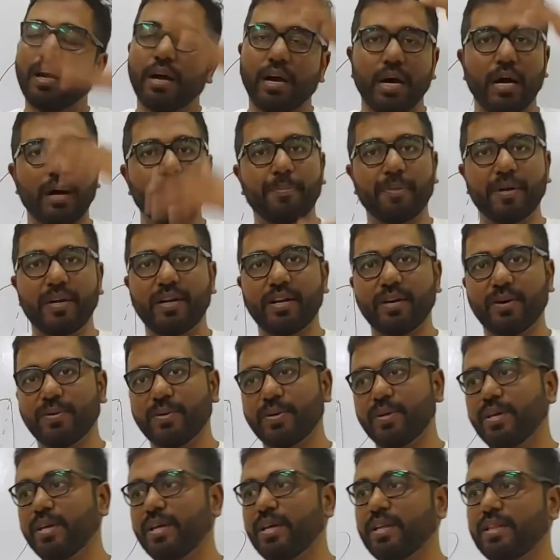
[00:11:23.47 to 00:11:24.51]
up and
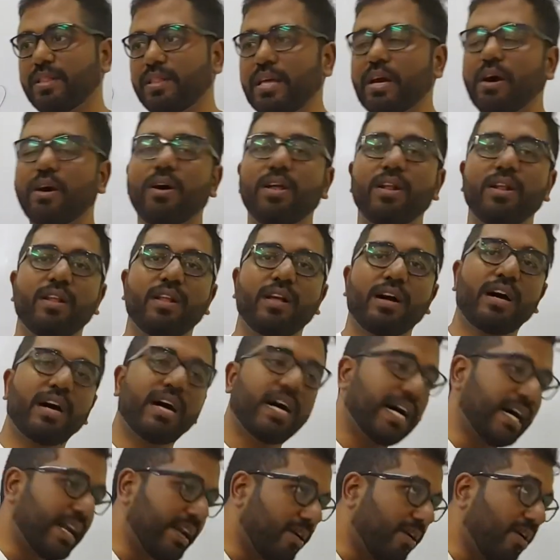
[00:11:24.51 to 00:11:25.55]
down. They all
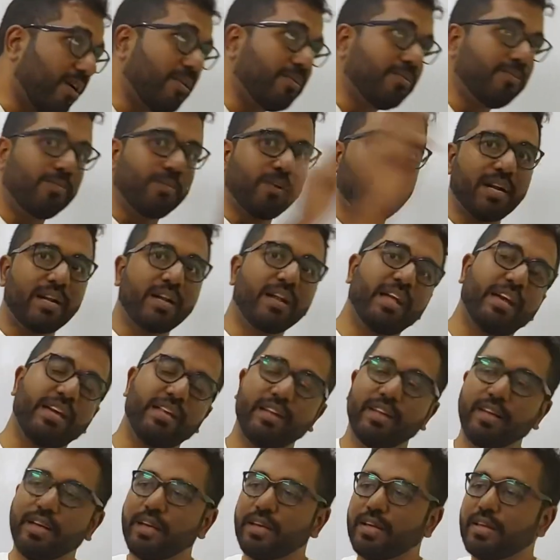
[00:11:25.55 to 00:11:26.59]
are on one
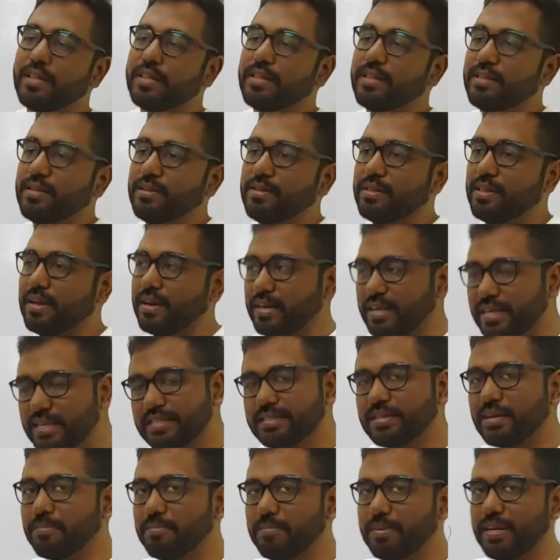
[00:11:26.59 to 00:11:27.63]
line. The
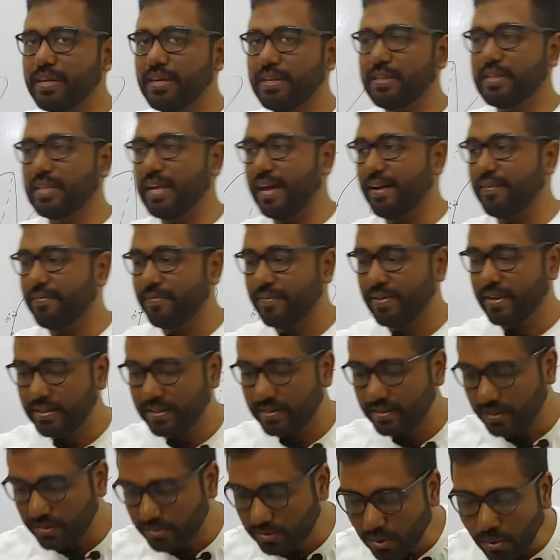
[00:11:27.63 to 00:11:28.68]
reason being that
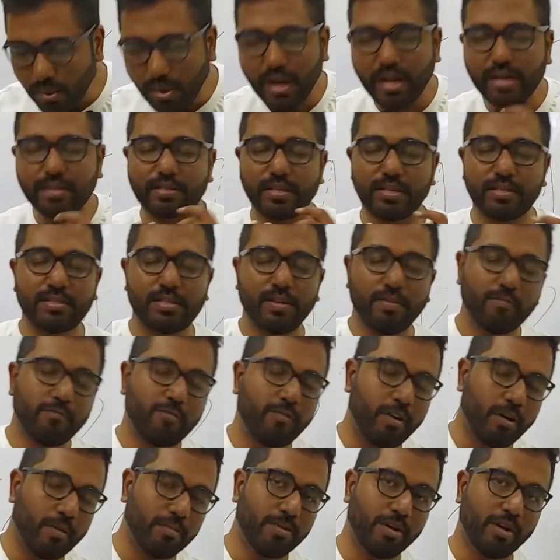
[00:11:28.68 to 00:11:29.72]
when the solar system
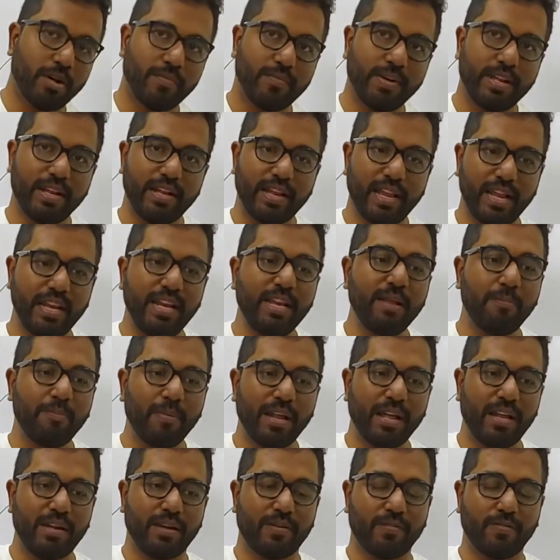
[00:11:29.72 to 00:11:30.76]
formed, or when any
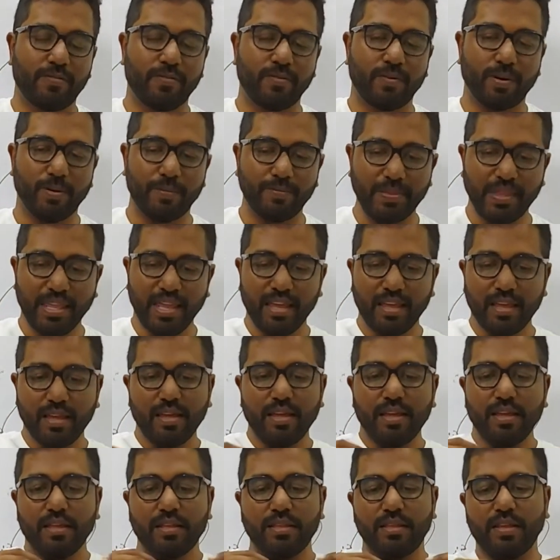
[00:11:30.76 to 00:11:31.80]
planet formed,
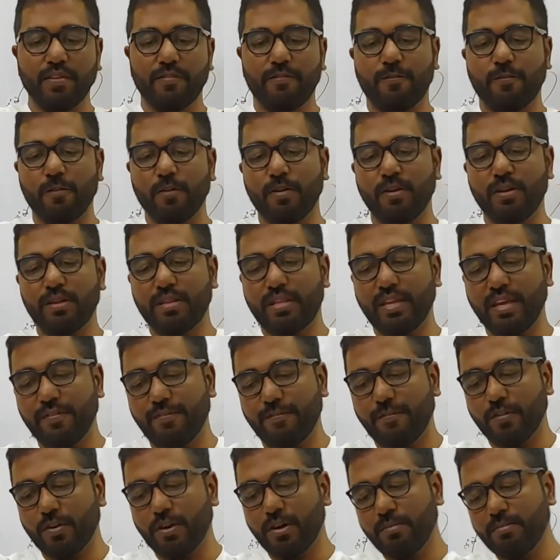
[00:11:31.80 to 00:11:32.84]
they
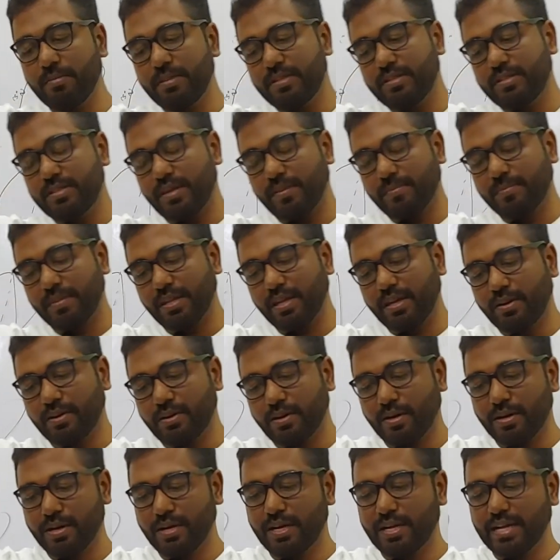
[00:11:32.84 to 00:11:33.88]
form in something
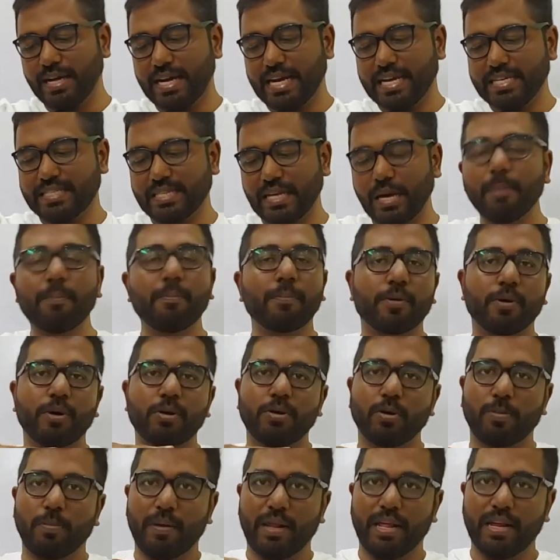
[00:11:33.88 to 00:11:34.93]
called as a
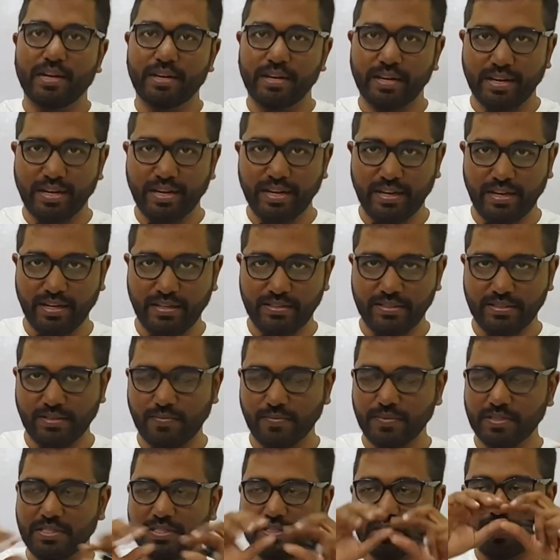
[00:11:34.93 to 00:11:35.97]
protoplanetary disk,
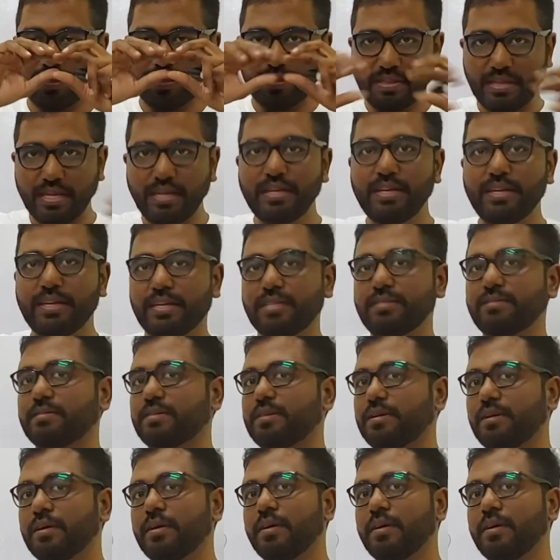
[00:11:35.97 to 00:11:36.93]
which is a thin disk